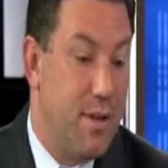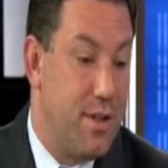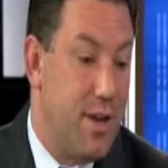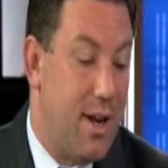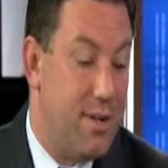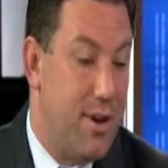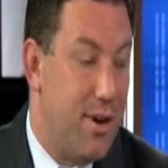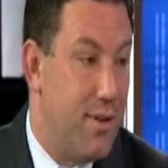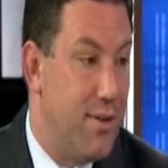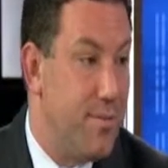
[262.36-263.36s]
the Sun has an
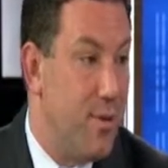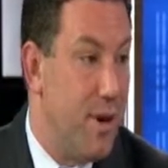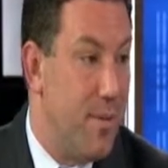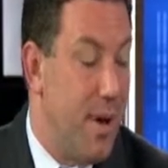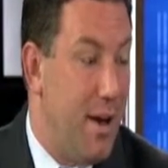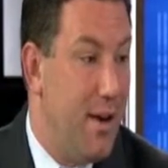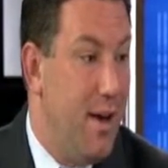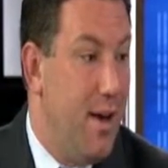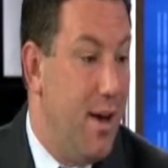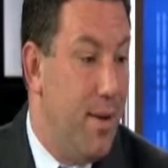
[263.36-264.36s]
article this morning about
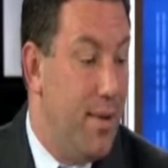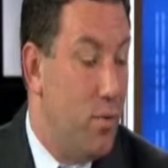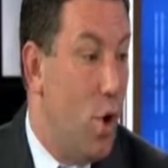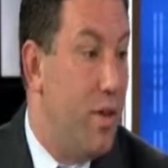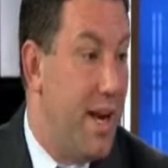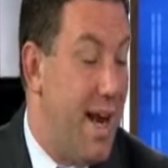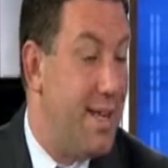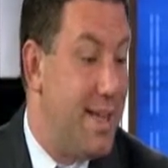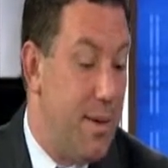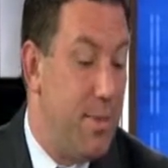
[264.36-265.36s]
uh, the role that
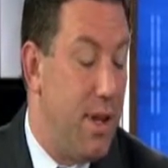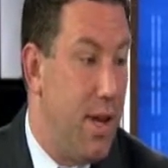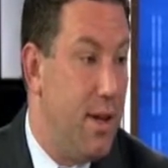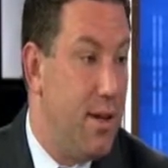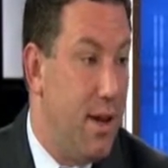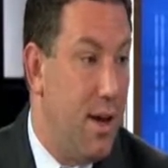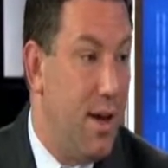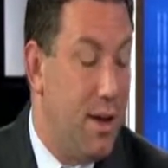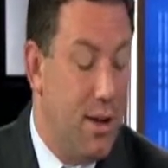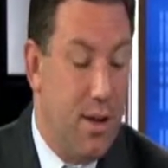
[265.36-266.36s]
NSA played NSA?
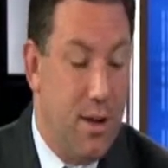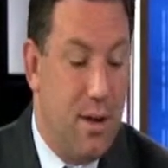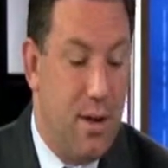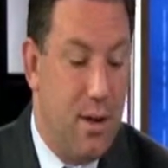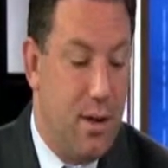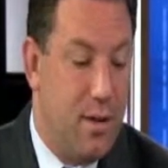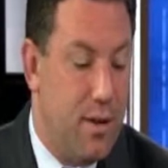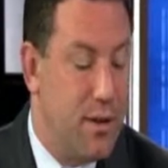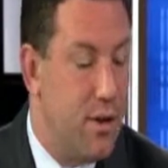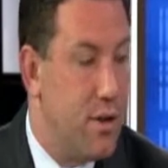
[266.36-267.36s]
Uh, in uh, in
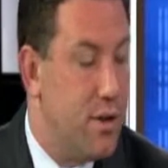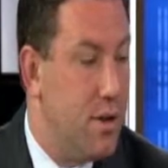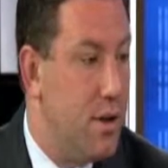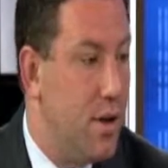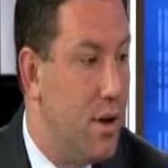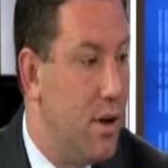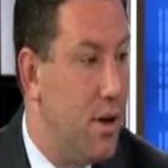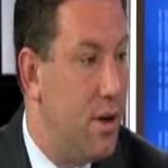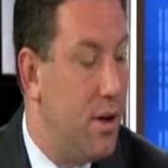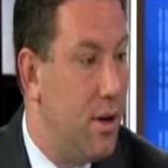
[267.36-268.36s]
the search and uh,
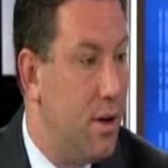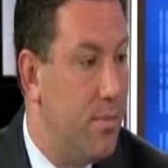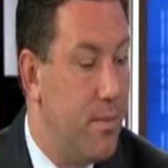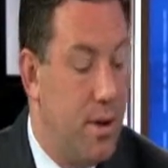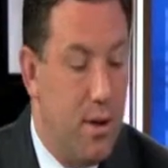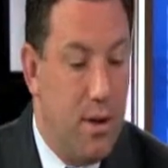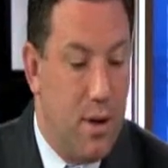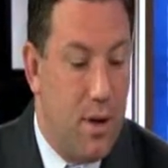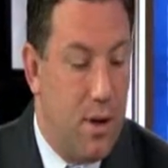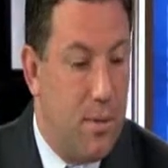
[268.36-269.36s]
and uh,
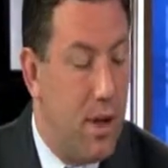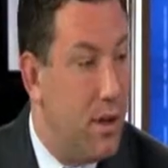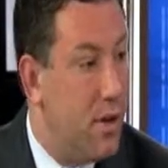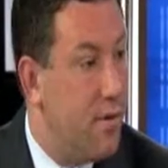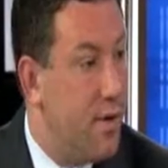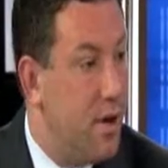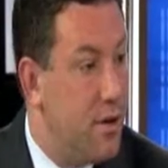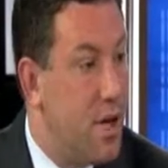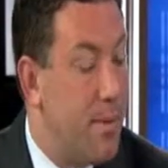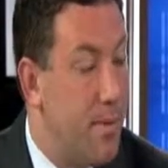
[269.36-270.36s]
uh, killing of uh,
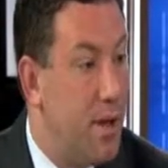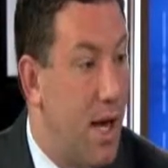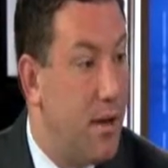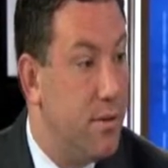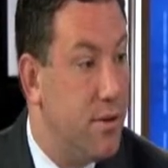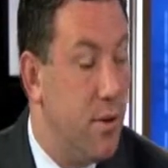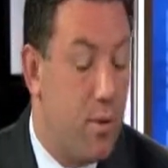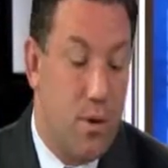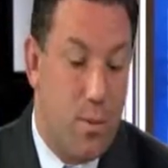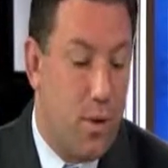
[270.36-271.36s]
Osama bin Laden. Mm -hmm. So mm-hmm.
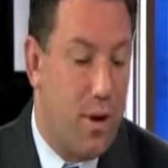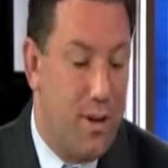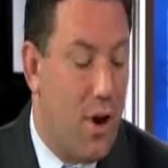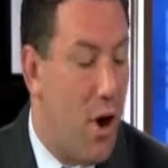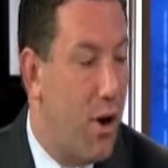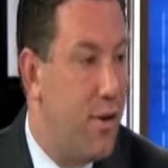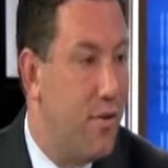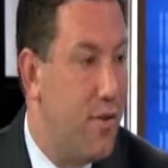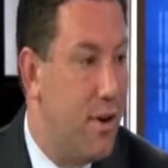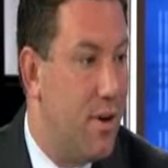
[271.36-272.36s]
we're, we're in the heart
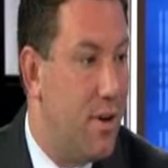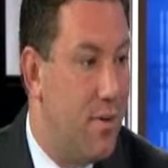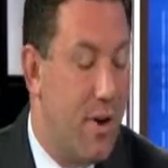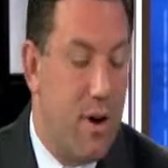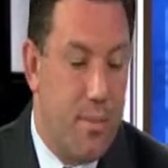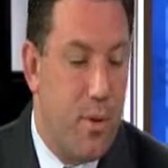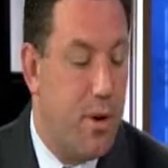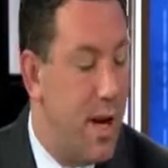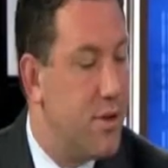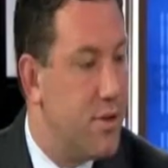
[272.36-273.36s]
of uh, a very
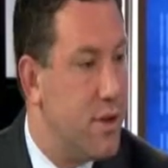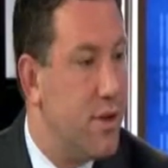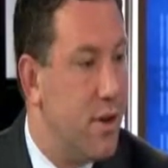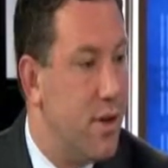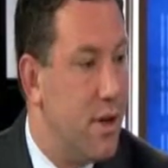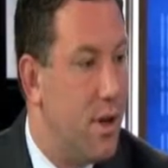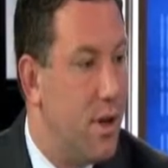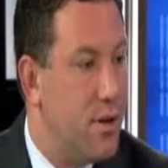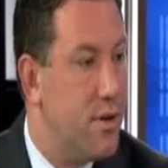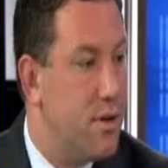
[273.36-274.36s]
important national security
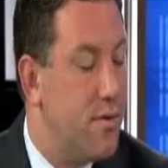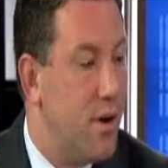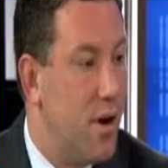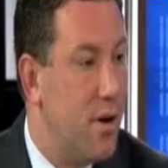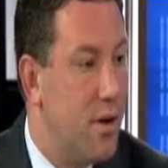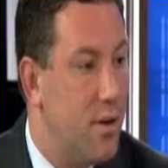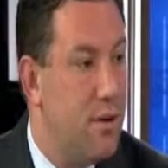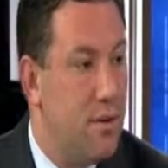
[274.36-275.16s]
interest for exactly. our,